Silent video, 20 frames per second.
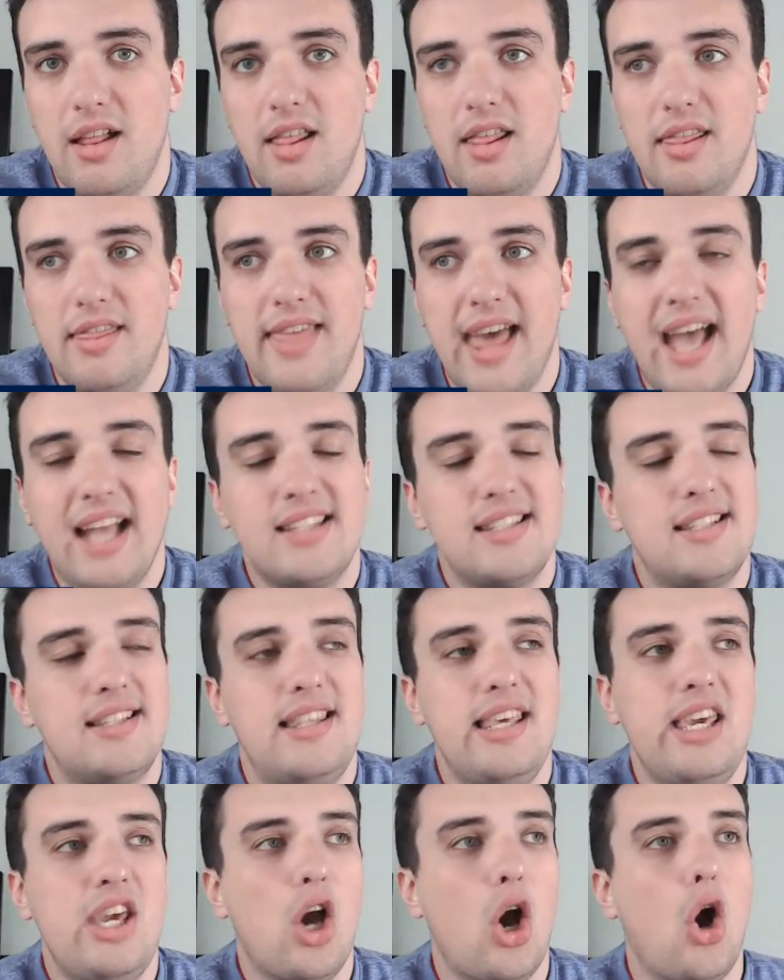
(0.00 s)
That's
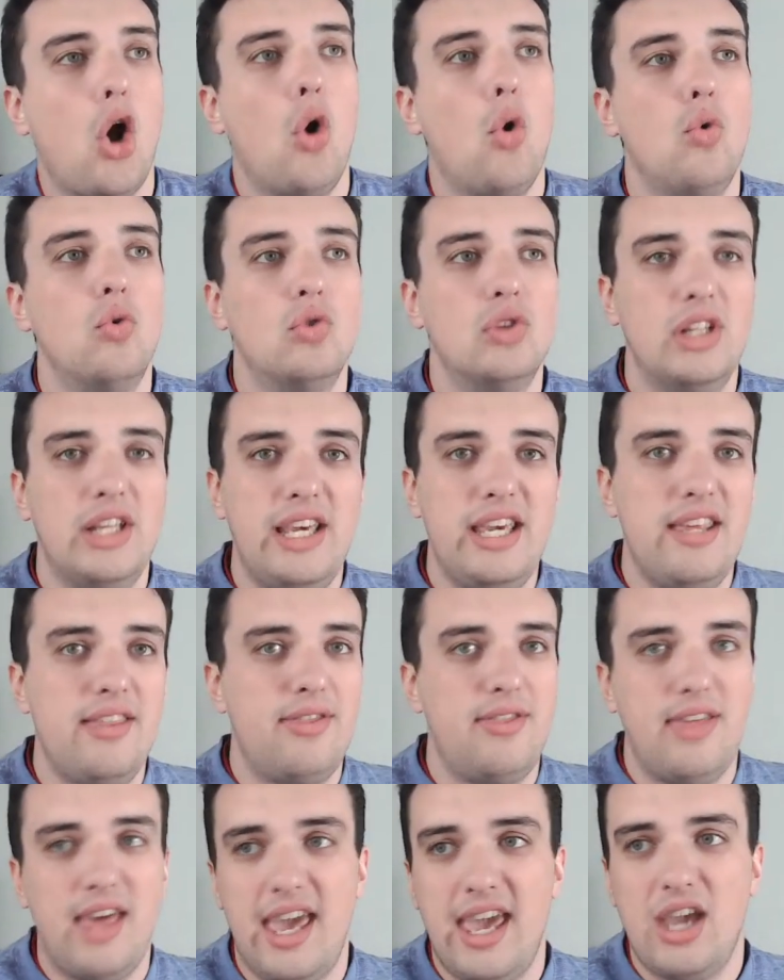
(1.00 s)
the only
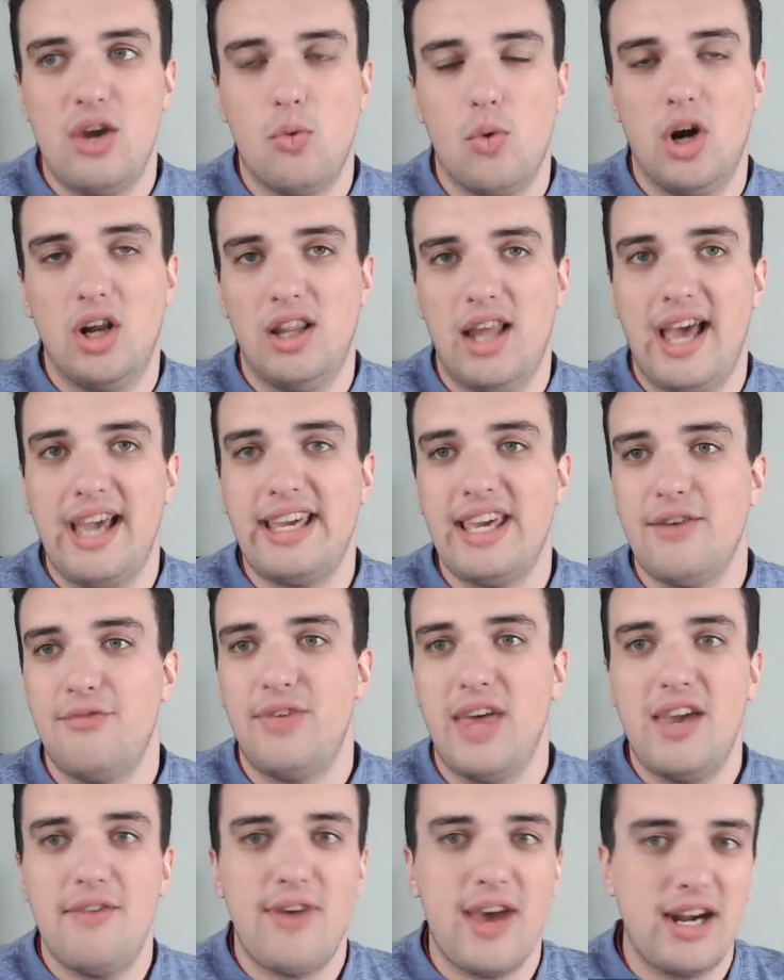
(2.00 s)
thing where like if
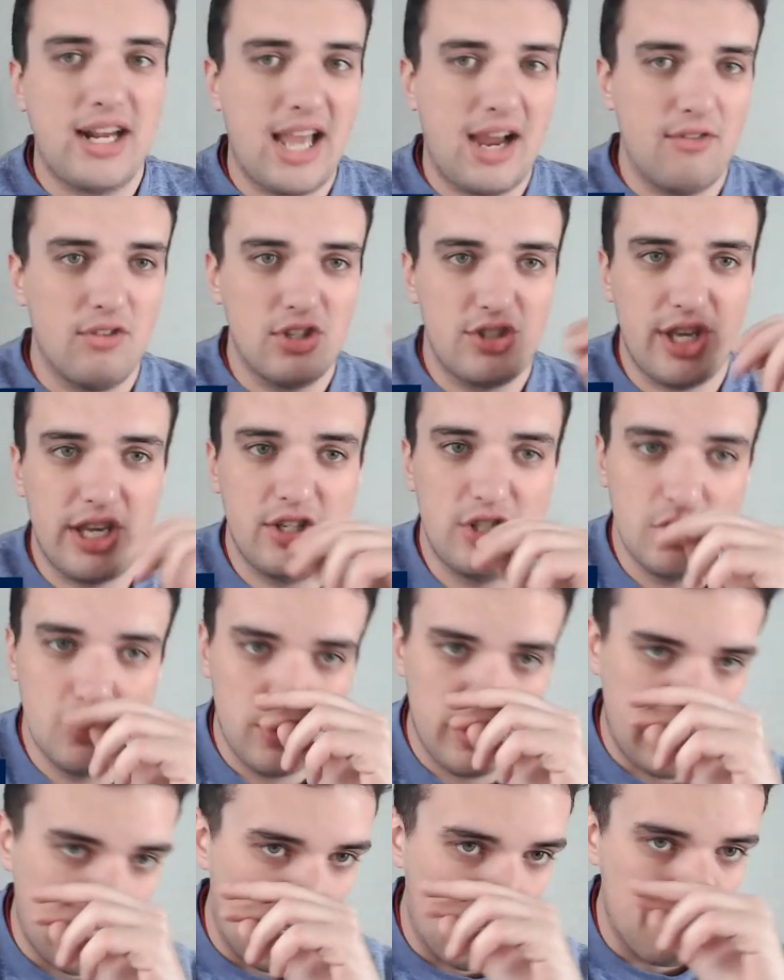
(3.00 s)
they've had conversations
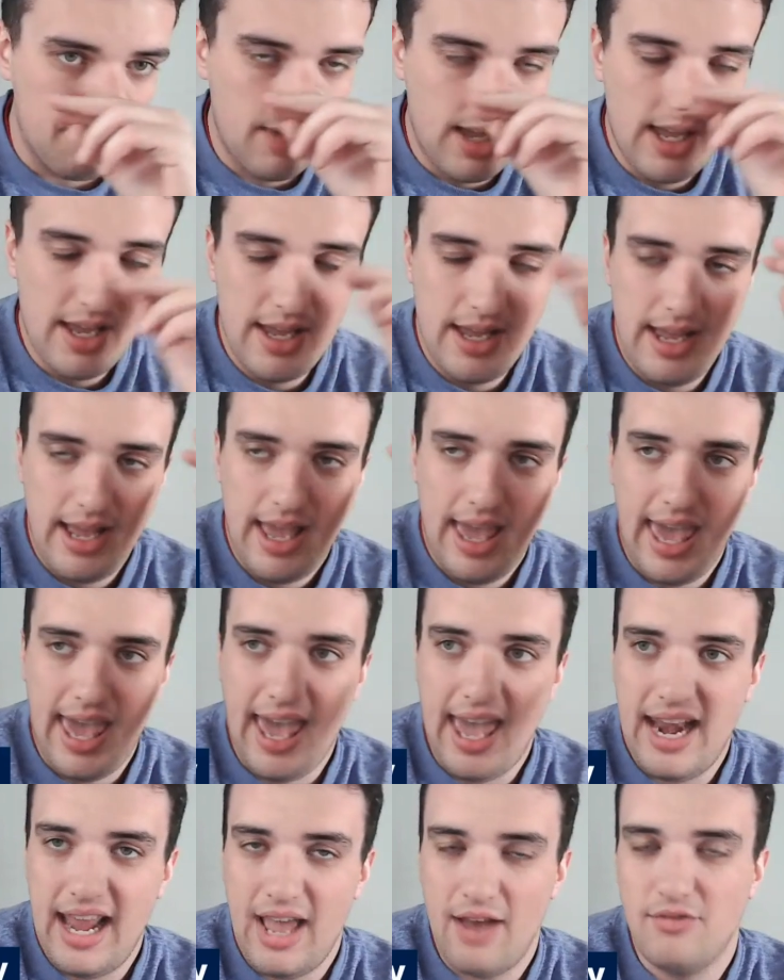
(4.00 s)
with him
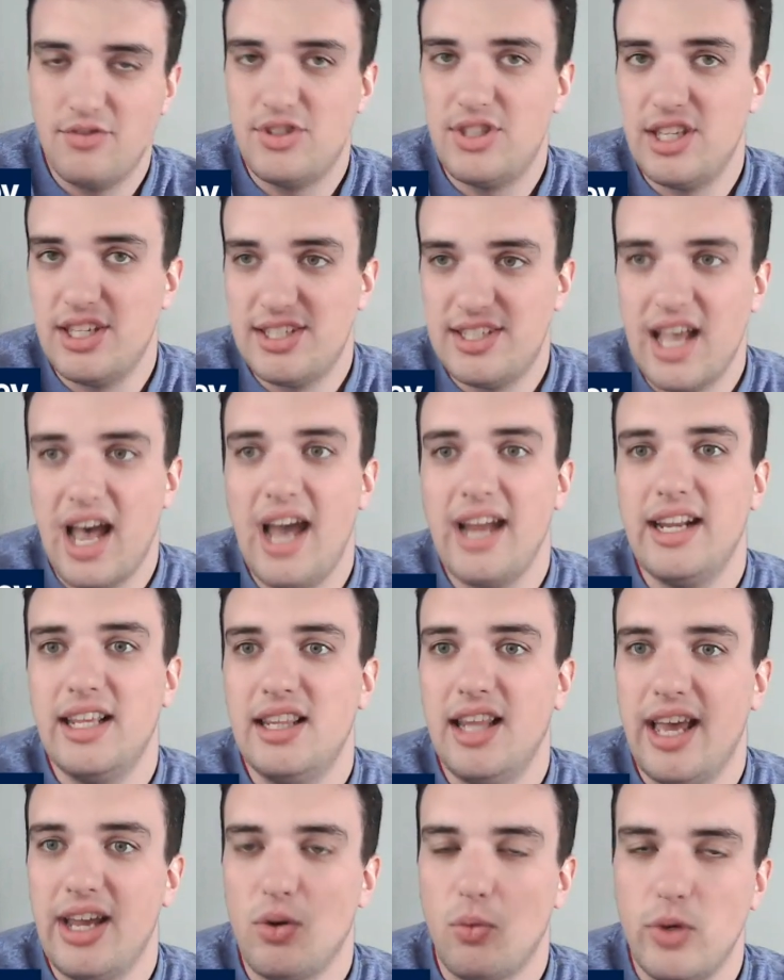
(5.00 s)
and have decided
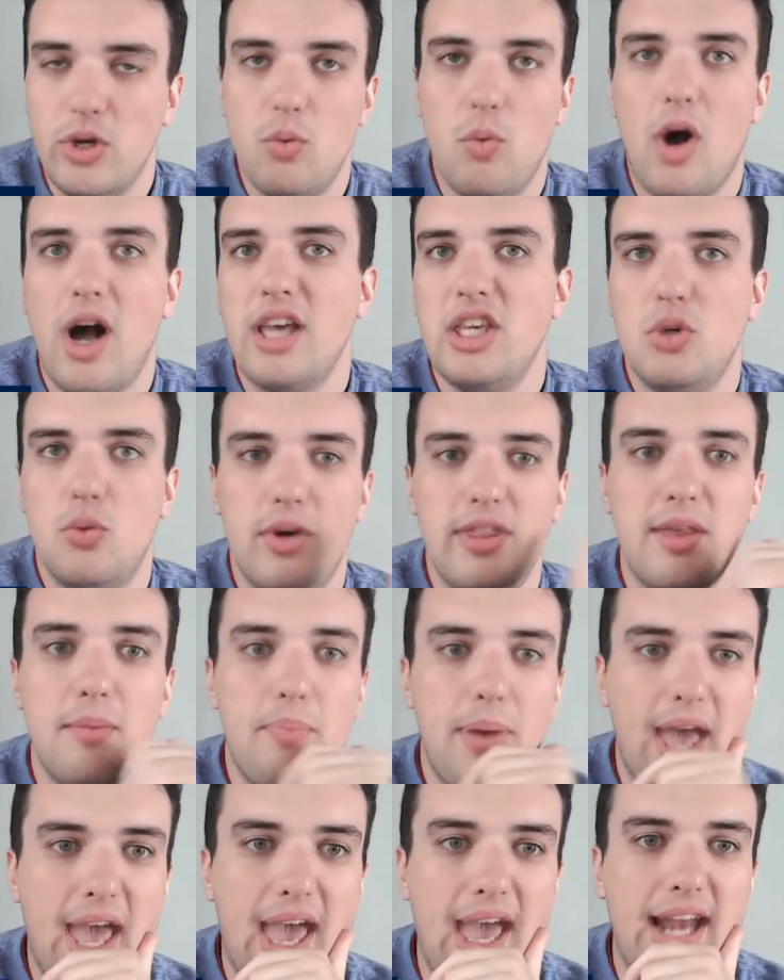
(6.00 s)
like we want you in the
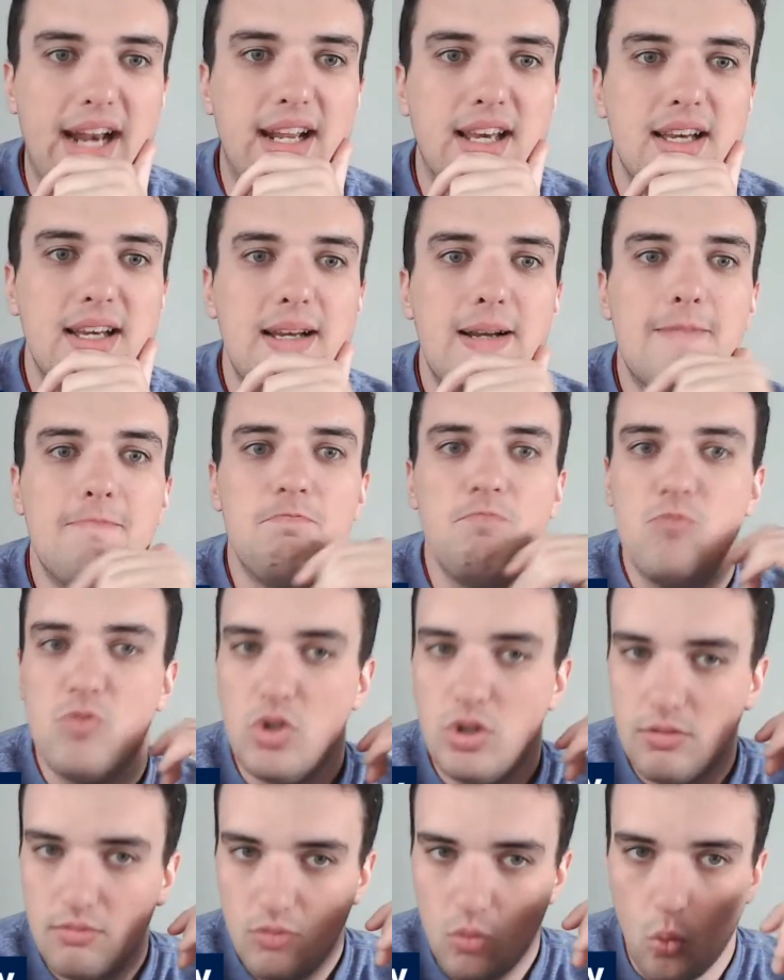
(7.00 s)
pen,
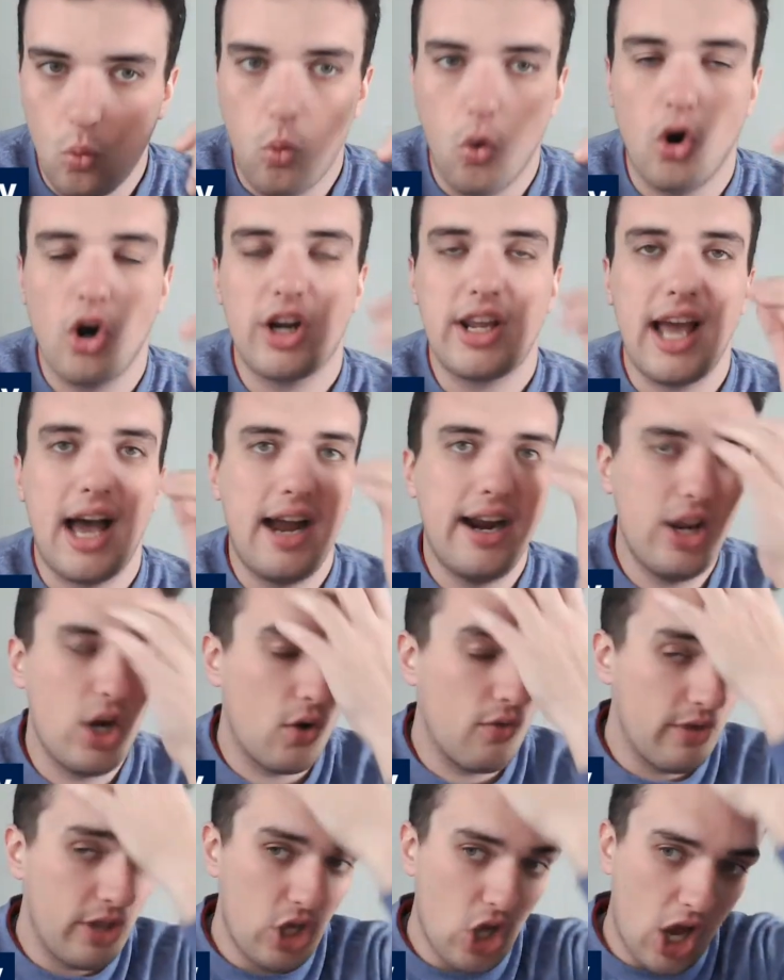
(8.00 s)
work on it
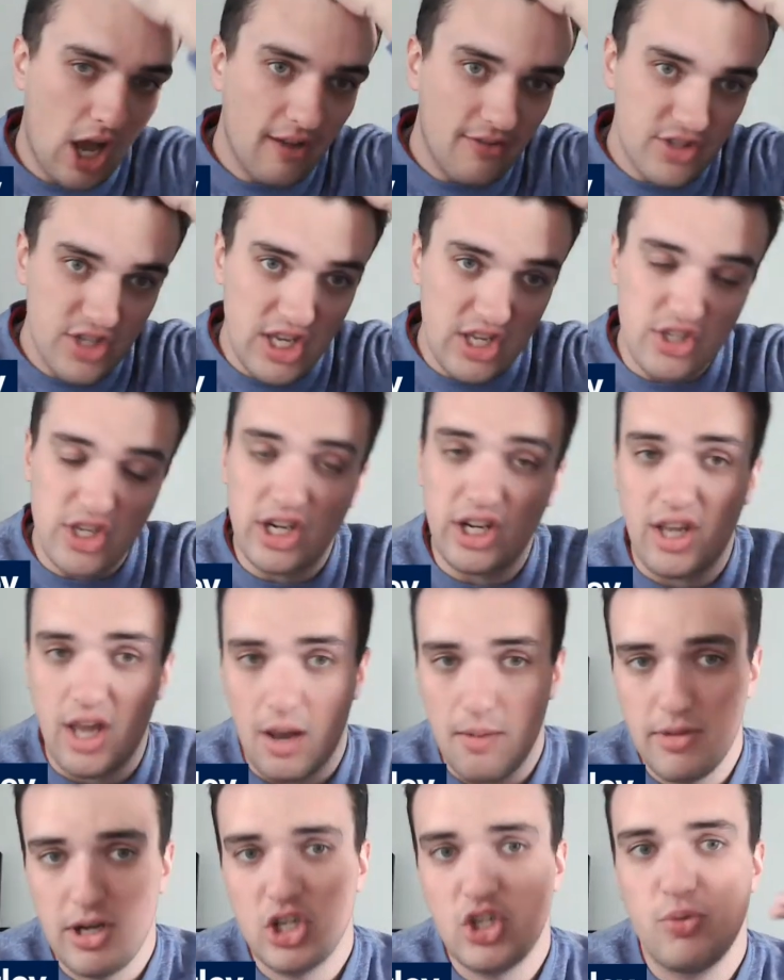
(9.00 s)
over the offseason,
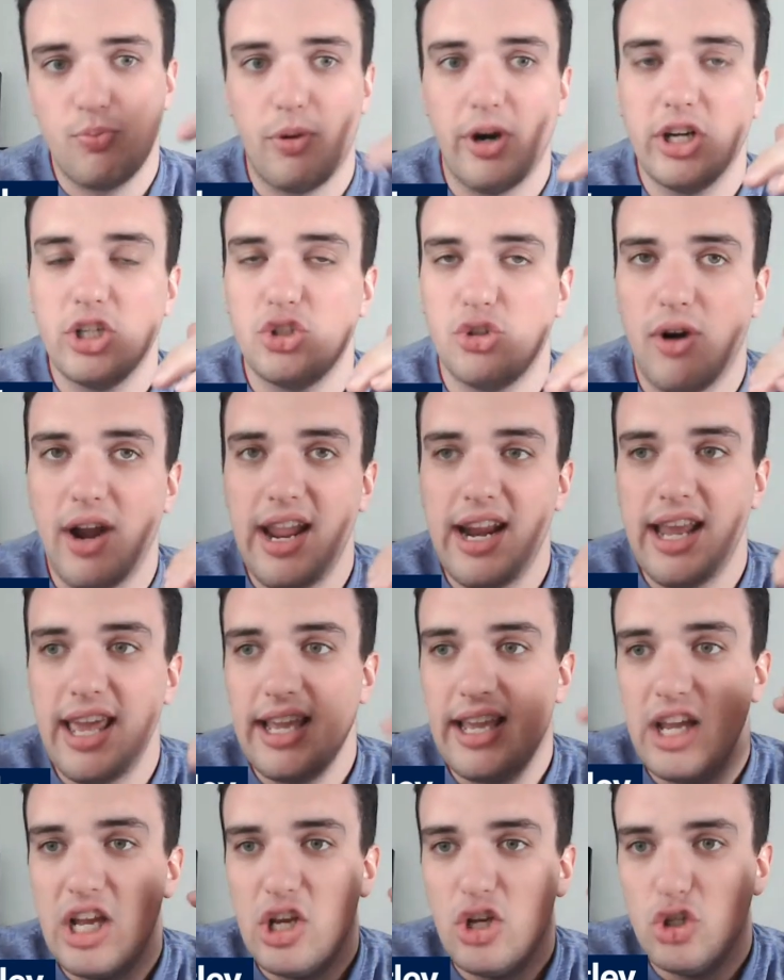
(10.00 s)
come into spring
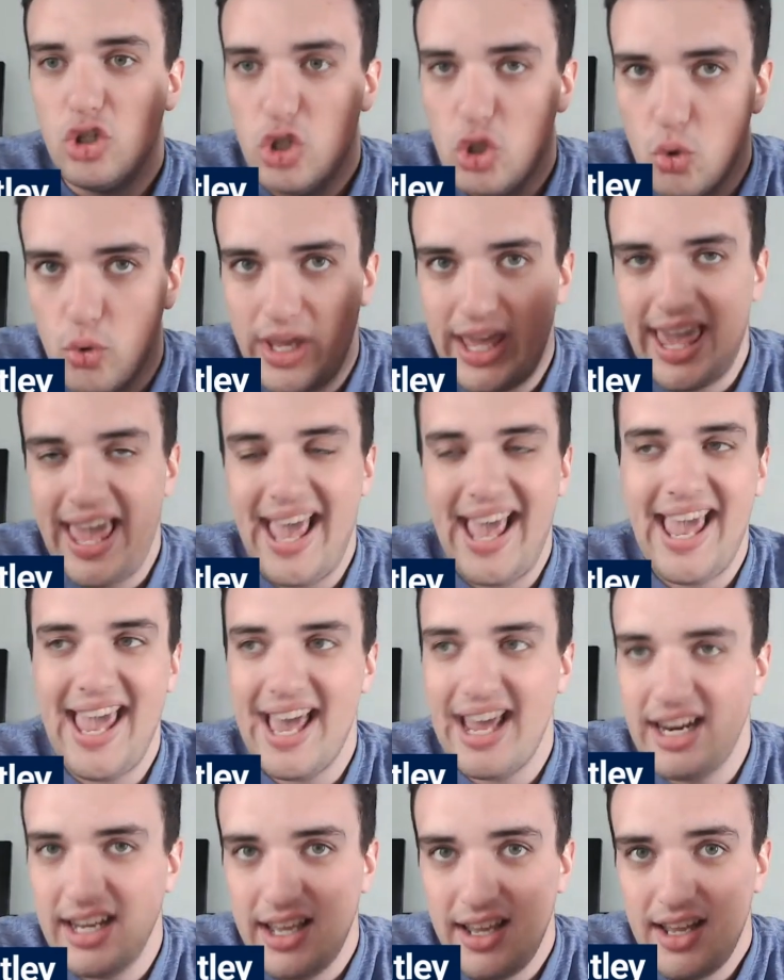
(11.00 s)
training, you
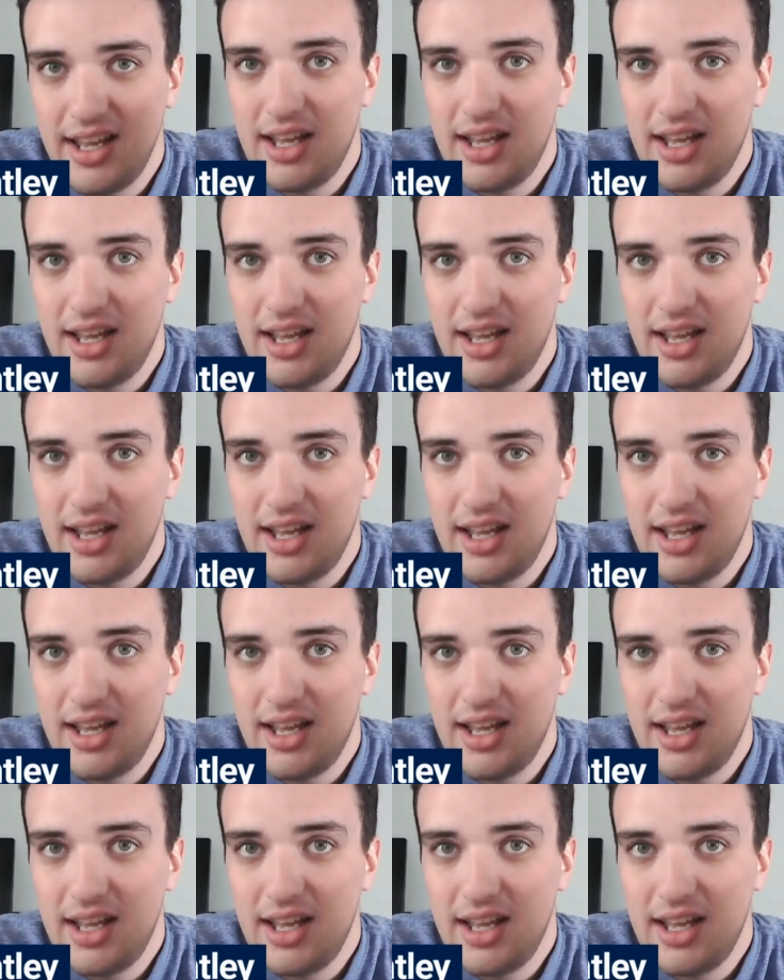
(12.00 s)
can